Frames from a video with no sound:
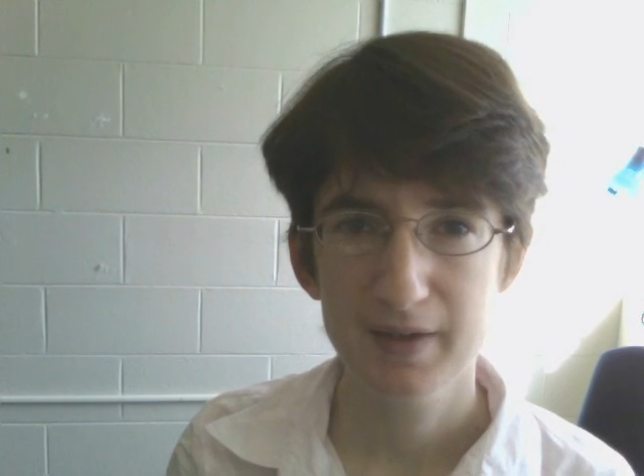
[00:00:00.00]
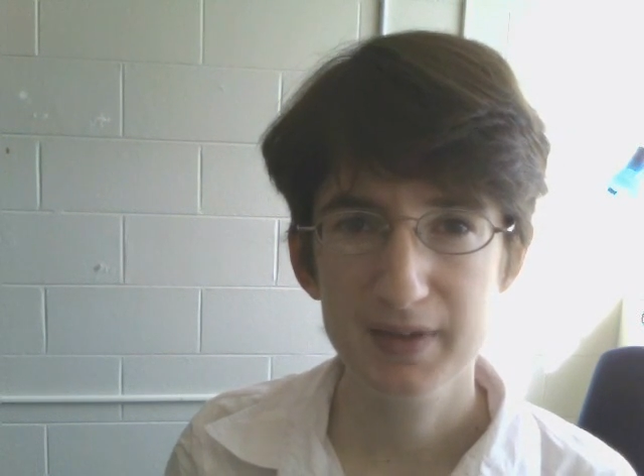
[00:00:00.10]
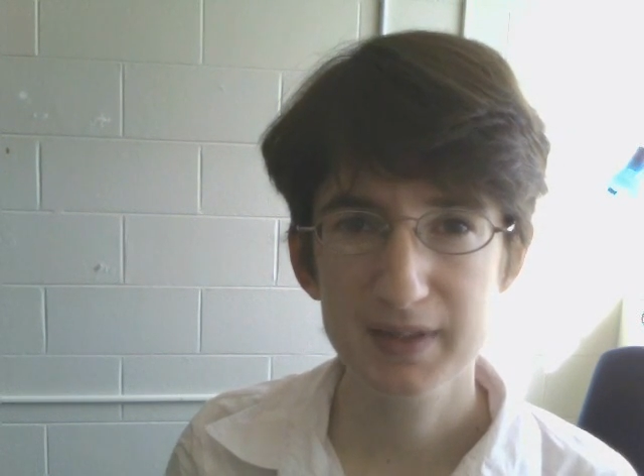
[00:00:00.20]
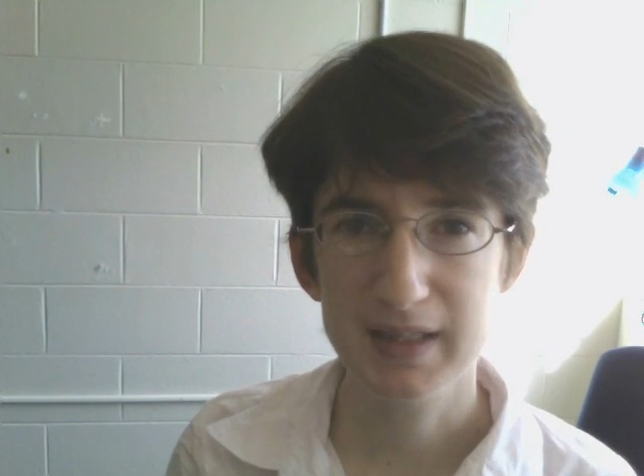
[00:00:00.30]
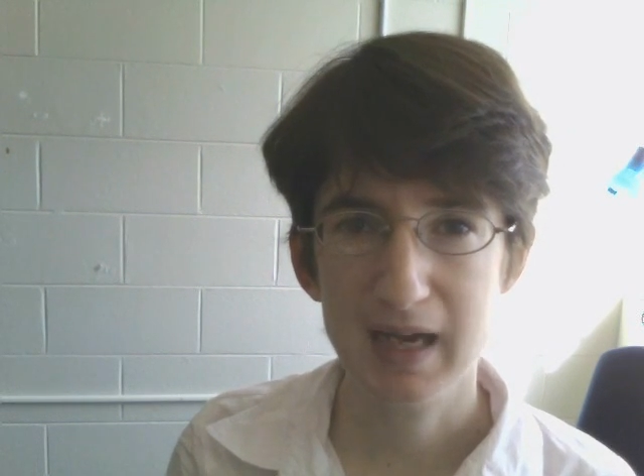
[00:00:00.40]

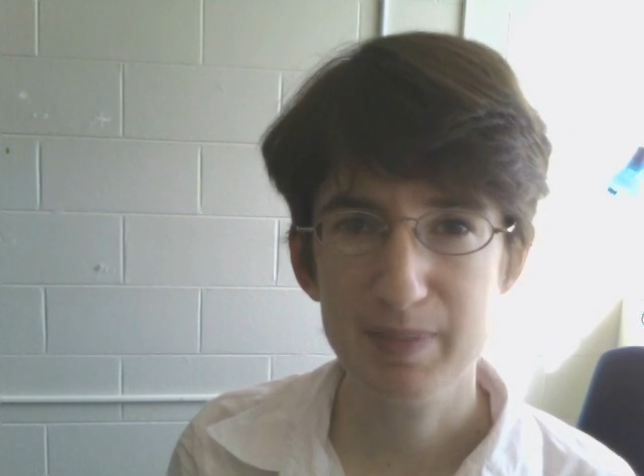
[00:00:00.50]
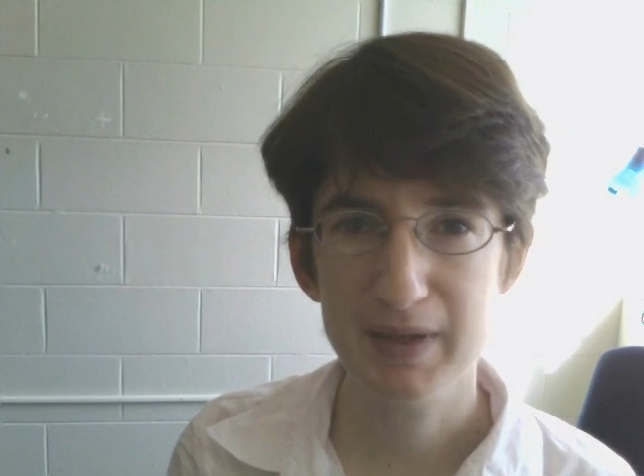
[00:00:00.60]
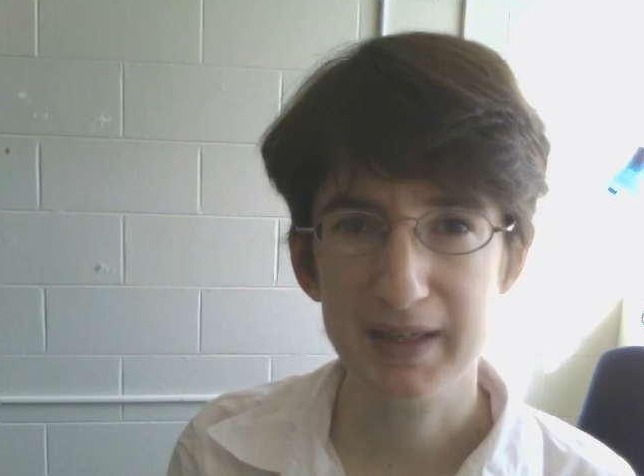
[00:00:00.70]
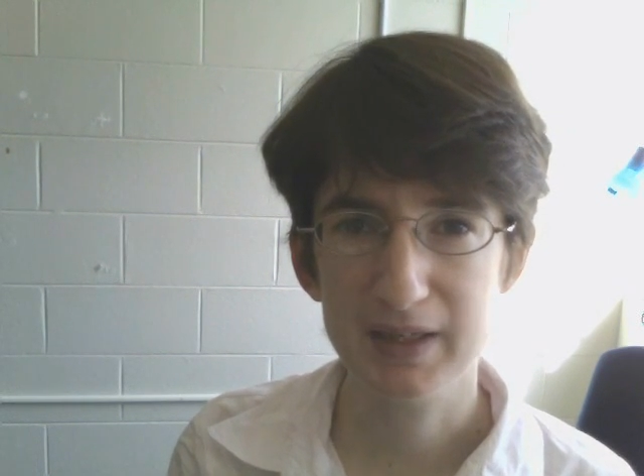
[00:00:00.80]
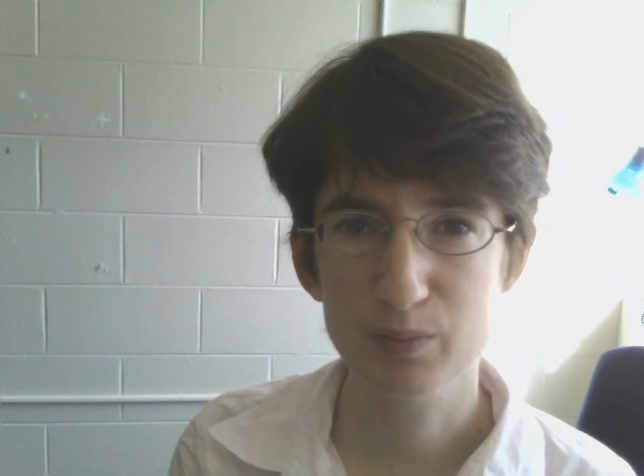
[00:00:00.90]
This
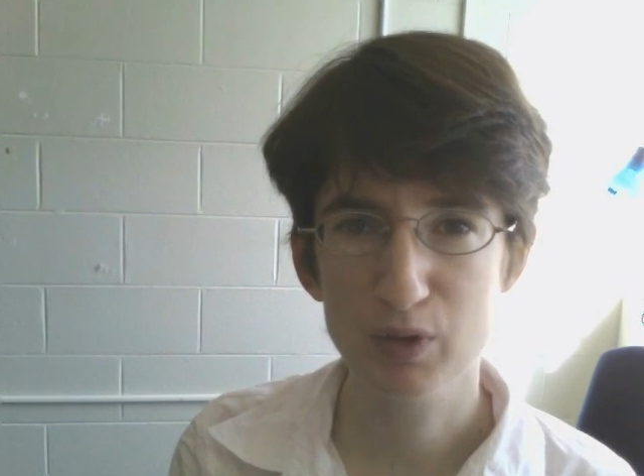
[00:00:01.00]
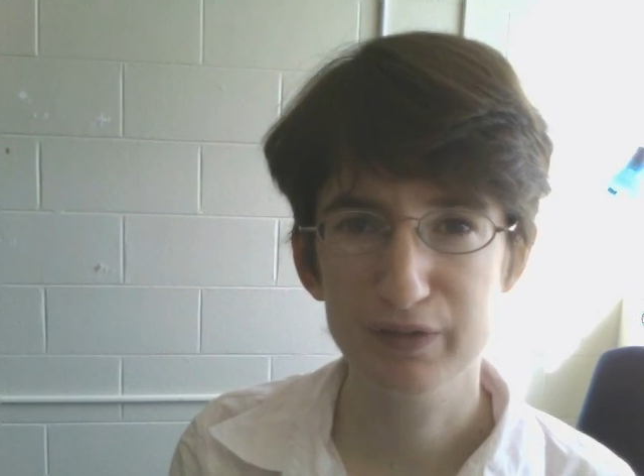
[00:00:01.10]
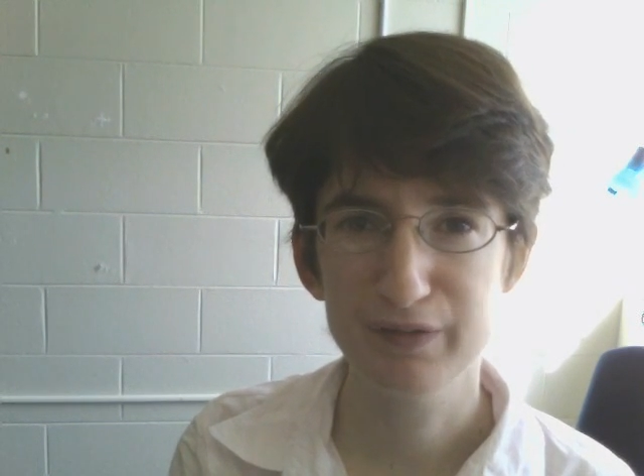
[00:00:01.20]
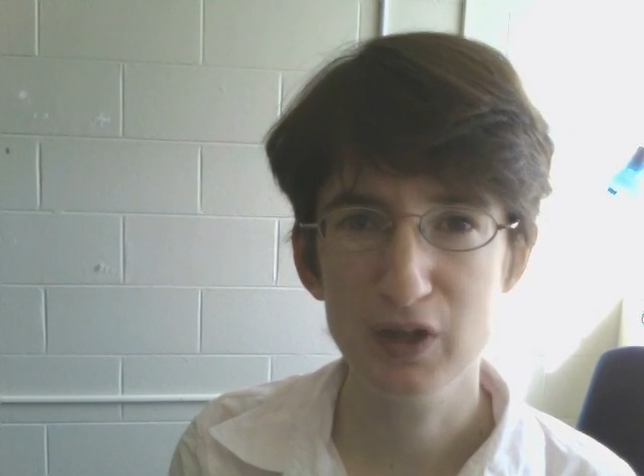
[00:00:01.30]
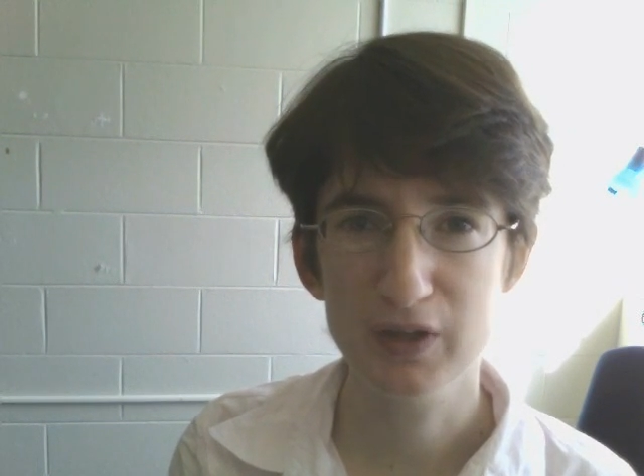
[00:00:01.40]
topic is more
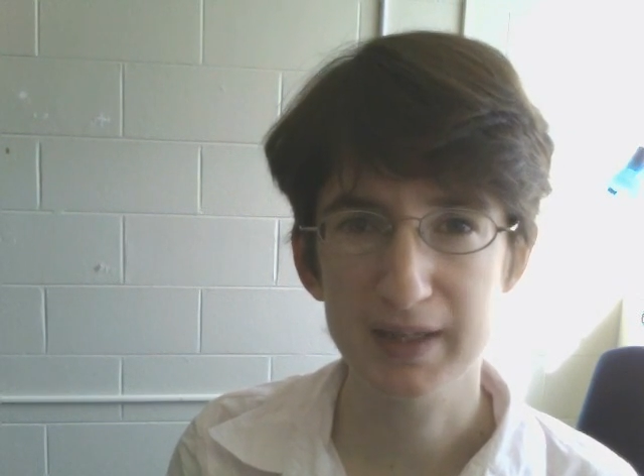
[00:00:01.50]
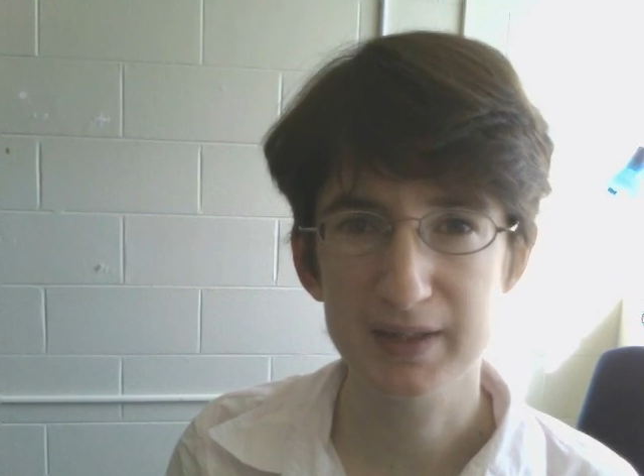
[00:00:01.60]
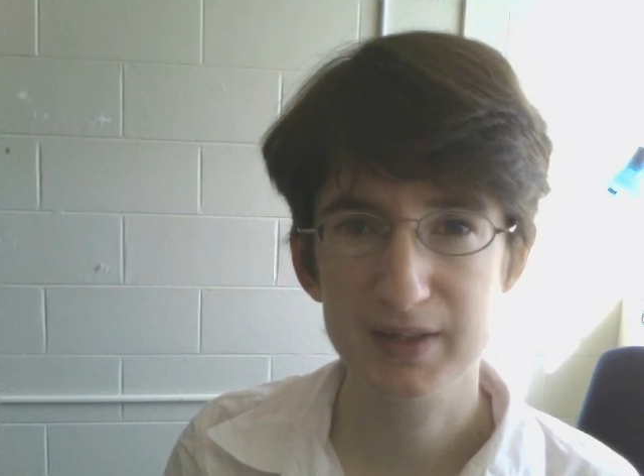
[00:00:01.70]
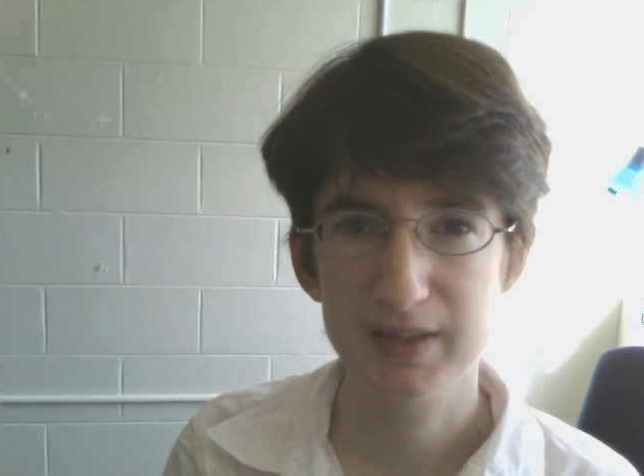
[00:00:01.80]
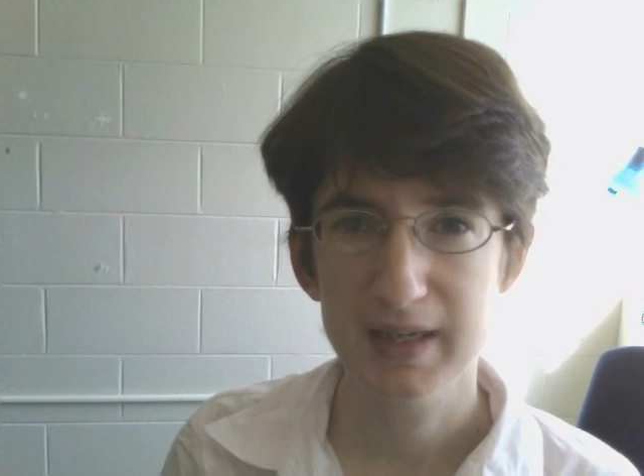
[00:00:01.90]

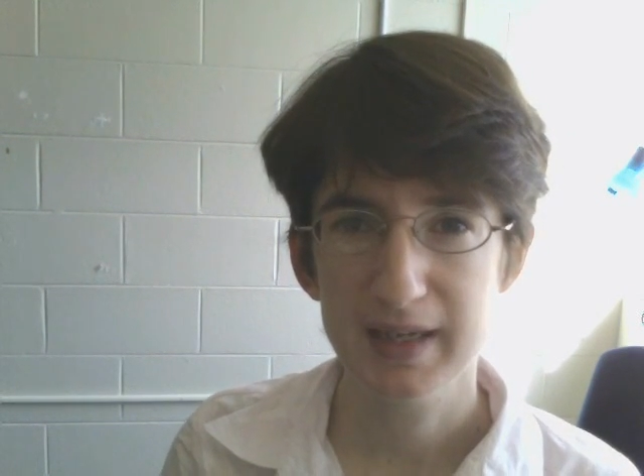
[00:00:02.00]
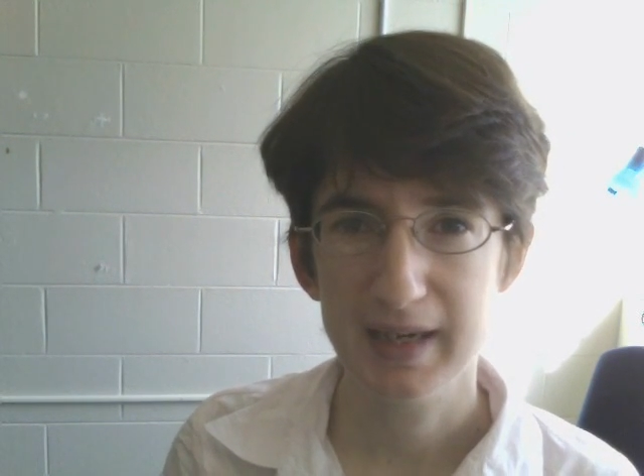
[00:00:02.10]
focused